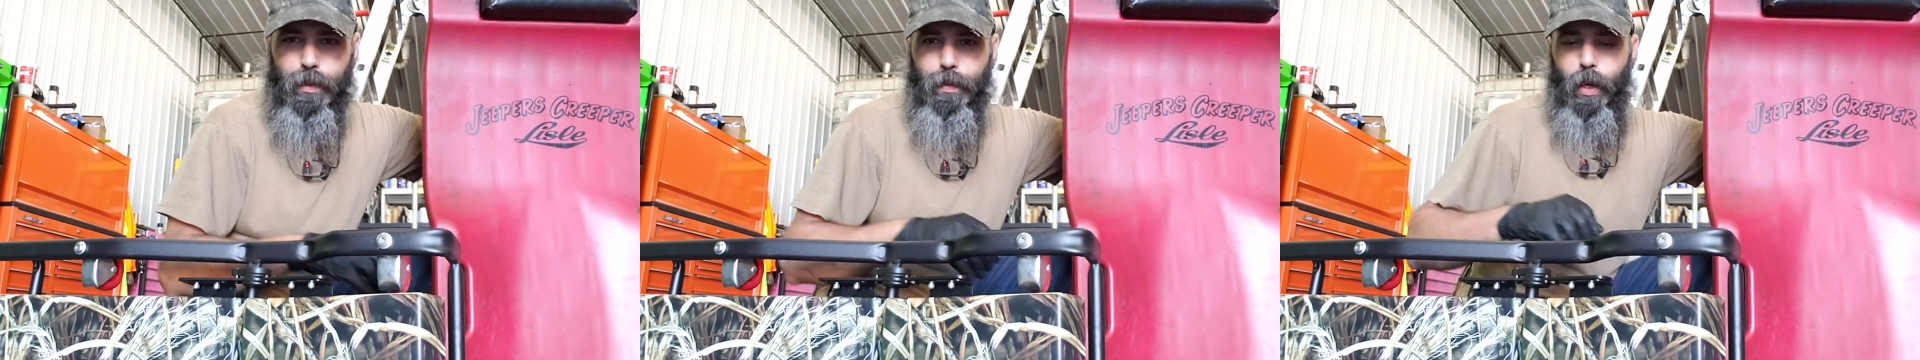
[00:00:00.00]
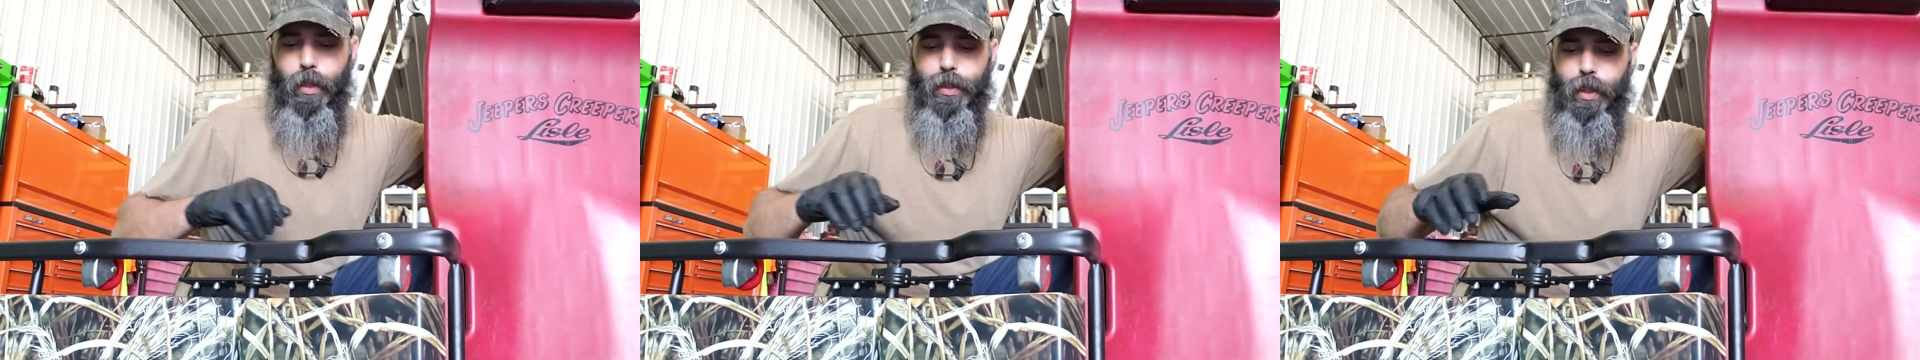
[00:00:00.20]

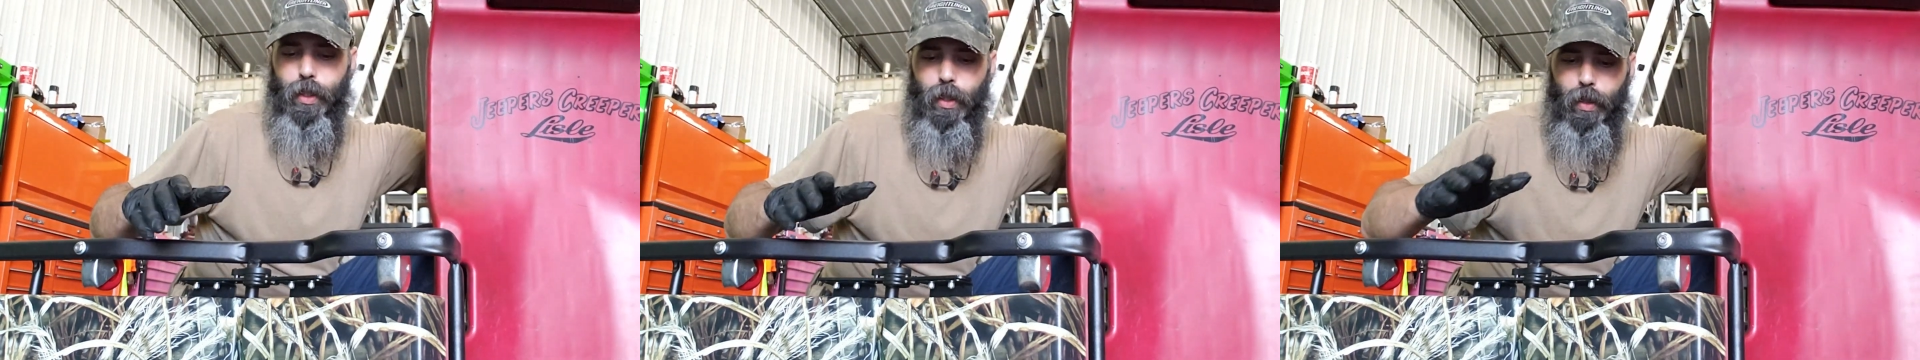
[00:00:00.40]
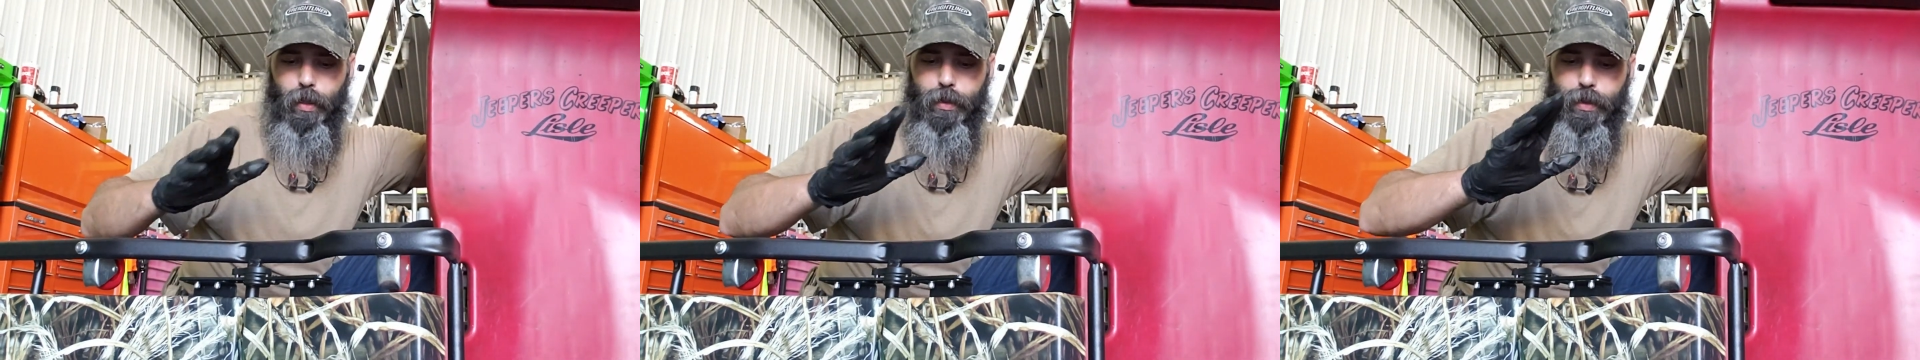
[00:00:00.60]
far as it
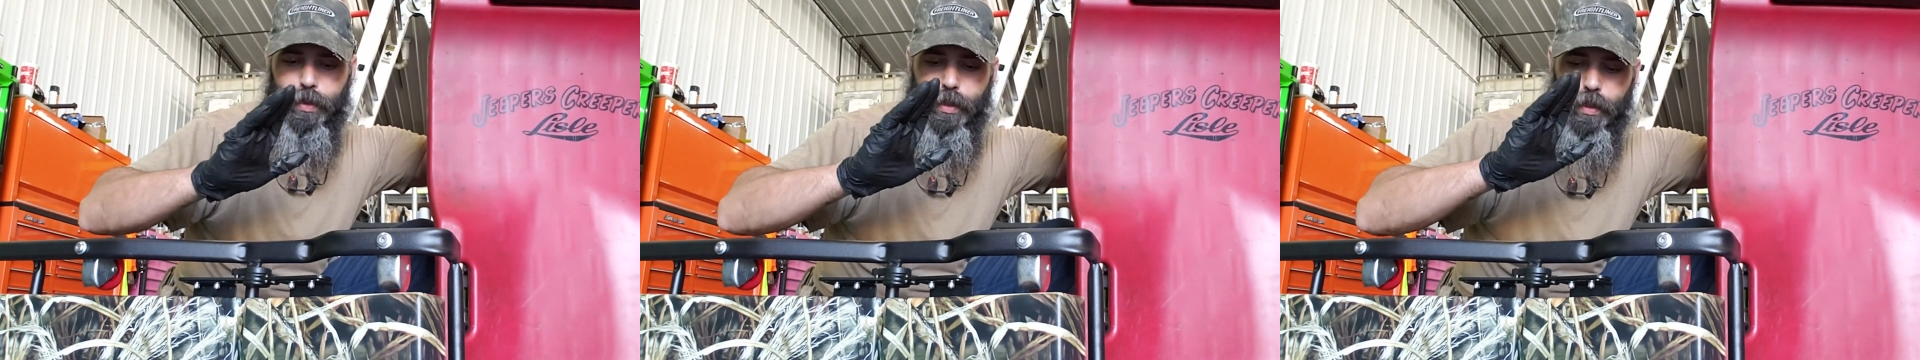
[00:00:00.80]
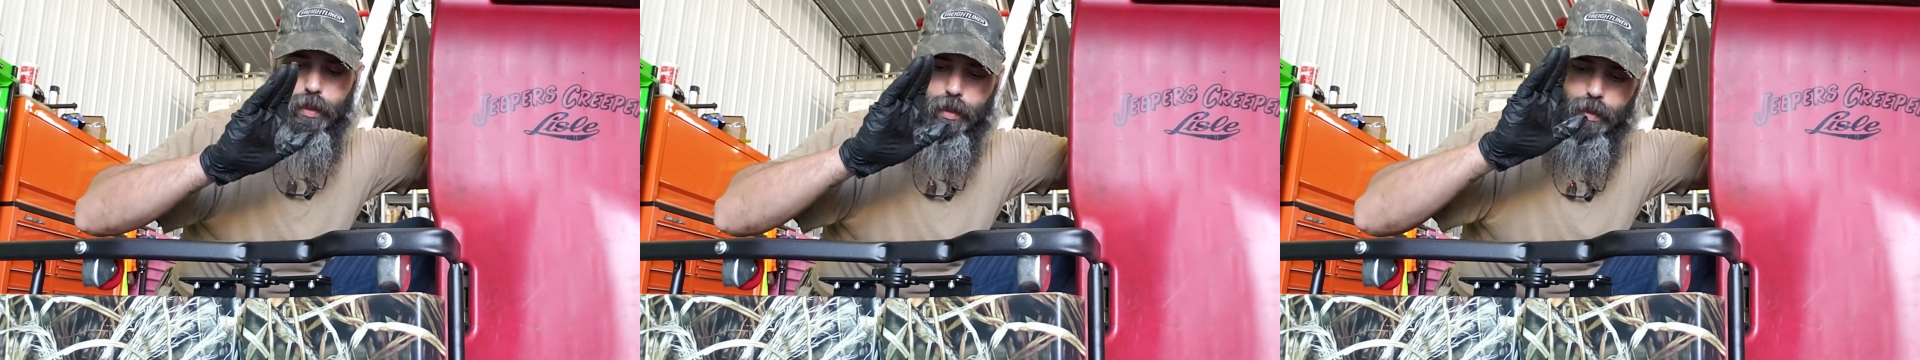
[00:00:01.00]

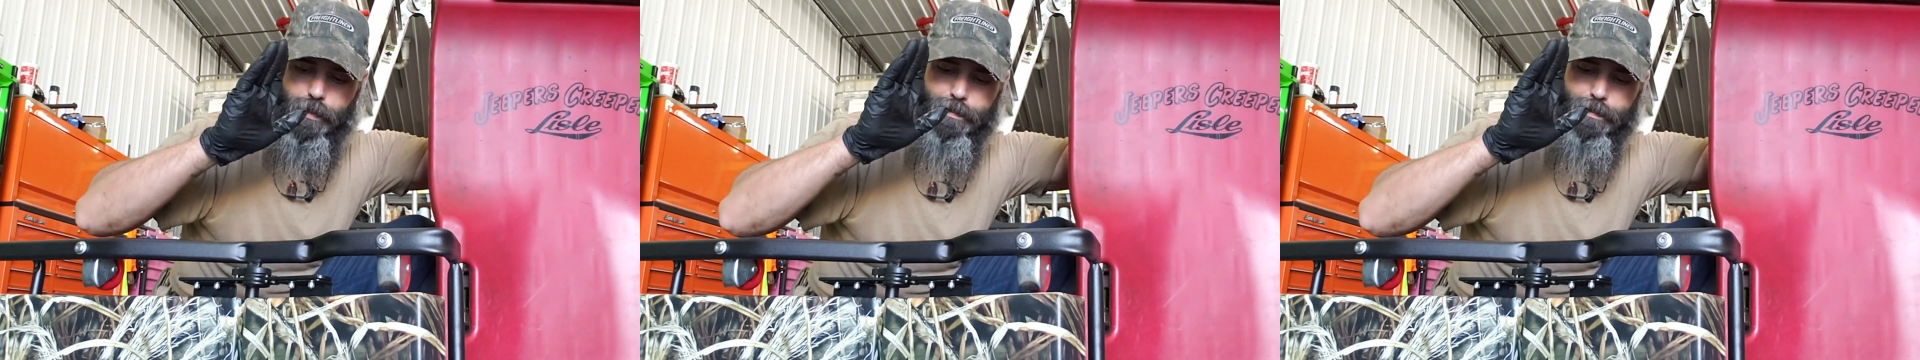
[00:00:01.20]
goes,